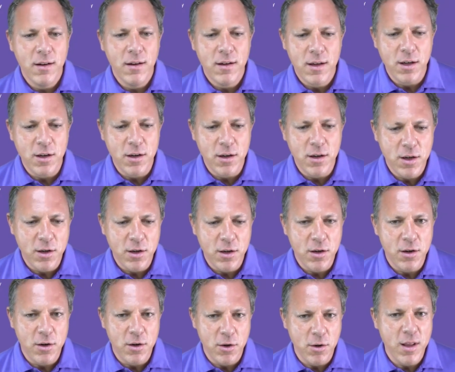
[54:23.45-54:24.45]
to to
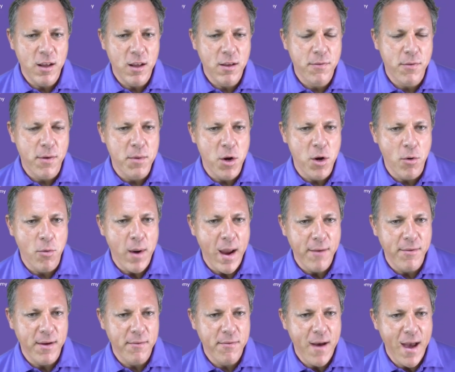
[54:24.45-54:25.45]
do this from your
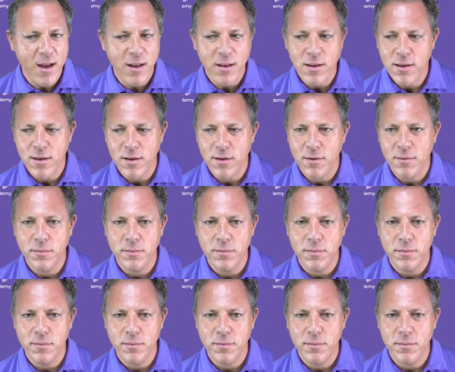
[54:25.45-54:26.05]
raving fans?